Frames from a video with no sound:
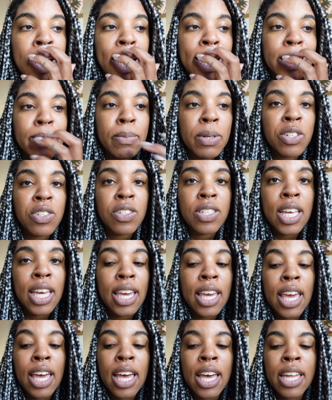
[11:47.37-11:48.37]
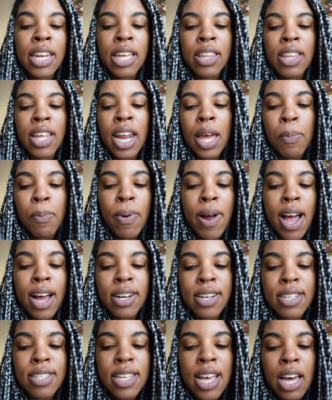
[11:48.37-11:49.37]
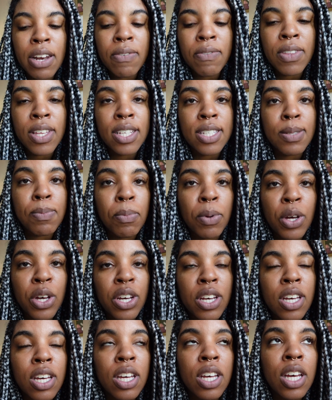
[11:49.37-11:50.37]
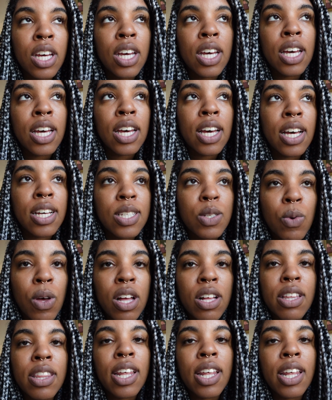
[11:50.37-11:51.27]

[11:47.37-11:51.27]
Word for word: as much as I can. And then I practice out of this book as well.